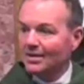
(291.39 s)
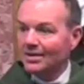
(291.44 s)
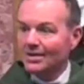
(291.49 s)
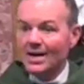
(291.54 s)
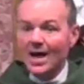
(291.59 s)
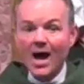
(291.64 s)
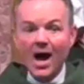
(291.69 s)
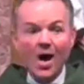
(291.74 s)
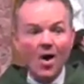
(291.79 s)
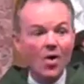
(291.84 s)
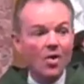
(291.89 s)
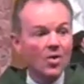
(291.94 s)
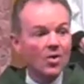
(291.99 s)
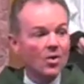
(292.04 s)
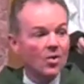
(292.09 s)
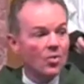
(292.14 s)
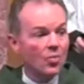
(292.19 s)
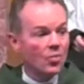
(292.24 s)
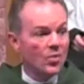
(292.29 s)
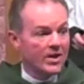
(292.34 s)
Now,
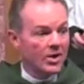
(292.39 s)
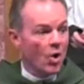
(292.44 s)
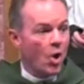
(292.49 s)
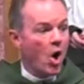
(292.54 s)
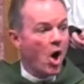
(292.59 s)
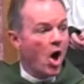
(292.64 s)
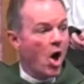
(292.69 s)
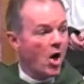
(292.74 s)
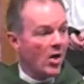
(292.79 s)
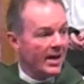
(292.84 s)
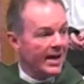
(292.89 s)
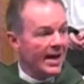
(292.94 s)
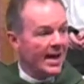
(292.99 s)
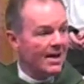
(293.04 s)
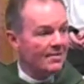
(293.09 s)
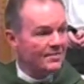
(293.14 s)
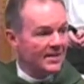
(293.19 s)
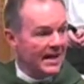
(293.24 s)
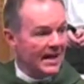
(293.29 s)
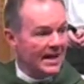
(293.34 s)
we all
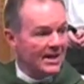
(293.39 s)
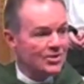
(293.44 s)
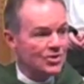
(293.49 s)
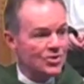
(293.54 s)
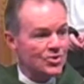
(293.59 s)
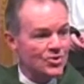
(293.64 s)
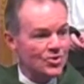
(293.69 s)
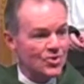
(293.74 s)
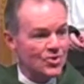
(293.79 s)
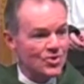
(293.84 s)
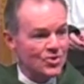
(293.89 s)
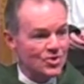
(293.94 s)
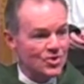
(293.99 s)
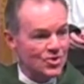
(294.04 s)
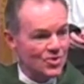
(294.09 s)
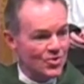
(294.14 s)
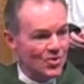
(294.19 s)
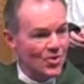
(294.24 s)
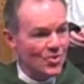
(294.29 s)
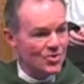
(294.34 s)
have answers
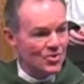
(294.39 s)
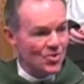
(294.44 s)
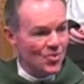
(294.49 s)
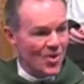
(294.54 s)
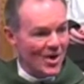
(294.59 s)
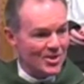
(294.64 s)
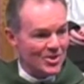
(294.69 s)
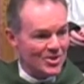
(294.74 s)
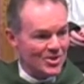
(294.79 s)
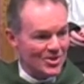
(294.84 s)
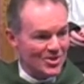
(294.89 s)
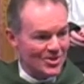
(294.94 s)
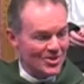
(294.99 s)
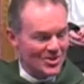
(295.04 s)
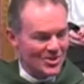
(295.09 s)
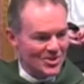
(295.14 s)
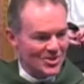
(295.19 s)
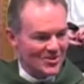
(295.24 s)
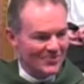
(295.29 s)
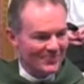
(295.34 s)
to those
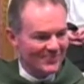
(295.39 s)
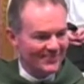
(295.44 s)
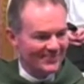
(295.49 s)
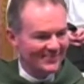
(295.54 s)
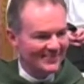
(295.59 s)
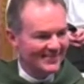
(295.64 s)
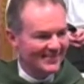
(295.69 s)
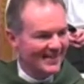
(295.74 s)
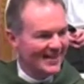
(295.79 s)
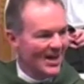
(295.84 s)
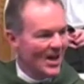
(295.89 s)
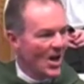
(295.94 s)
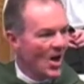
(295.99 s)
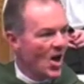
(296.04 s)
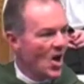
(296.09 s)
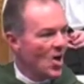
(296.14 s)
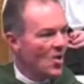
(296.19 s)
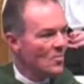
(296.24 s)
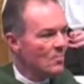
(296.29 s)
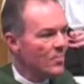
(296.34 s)
questions,
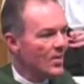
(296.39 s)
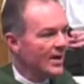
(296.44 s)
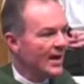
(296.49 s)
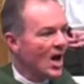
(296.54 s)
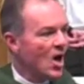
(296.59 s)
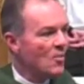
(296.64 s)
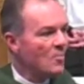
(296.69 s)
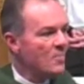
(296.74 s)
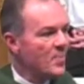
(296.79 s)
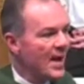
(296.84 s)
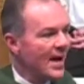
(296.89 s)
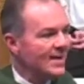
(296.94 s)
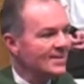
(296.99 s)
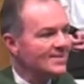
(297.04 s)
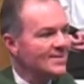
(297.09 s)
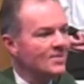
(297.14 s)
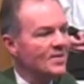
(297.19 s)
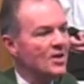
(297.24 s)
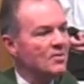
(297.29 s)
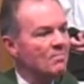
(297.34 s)
but I'll
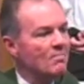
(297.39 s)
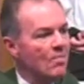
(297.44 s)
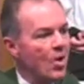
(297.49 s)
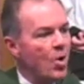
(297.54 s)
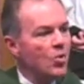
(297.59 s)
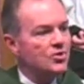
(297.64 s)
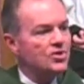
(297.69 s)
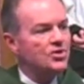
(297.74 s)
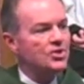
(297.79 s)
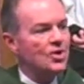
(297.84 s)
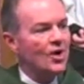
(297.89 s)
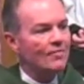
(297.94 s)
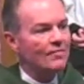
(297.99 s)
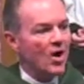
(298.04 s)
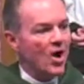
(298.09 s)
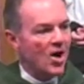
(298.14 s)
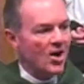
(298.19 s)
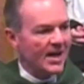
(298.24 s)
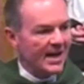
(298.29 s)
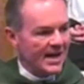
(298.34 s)
bet that most of
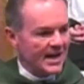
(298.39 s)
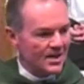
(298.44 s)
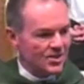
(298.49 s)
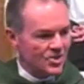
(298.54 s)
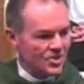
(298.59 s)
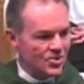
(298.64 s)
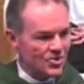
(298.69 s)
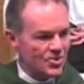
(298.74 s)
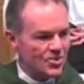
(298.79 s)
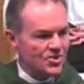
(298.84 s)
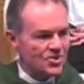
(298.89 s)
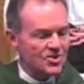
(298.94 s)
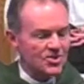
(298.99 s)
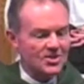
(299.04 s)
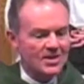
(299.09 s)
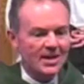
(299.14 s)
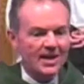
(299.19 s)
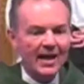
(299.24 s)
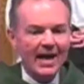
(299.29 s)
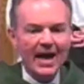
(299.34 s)
our answers
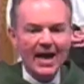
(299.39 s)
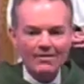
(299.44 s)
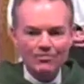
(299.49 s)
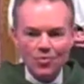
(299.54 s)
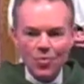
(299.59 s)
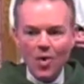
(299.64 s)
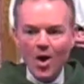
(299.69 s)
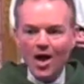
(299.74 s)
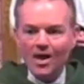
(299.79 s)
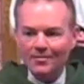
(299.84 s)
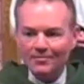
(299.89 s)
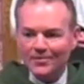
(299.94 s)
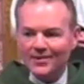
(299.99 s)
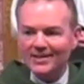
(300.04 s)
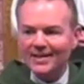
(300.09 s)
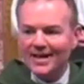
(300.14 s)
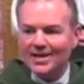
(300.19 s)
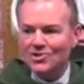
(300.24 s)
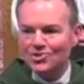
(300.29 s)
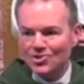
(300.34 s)
have
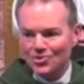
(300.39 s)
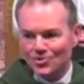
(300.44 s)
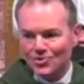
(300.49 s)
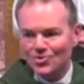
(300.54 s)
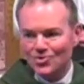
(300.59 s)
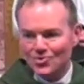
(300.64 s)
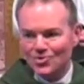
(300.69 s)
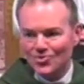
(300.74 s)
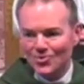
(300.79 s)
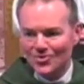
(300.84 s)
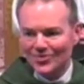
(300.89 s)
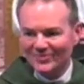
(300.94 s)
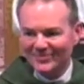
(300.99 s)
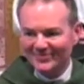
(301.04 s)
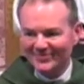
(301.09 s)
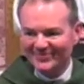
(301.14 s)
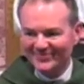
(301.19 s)
qualifications to them.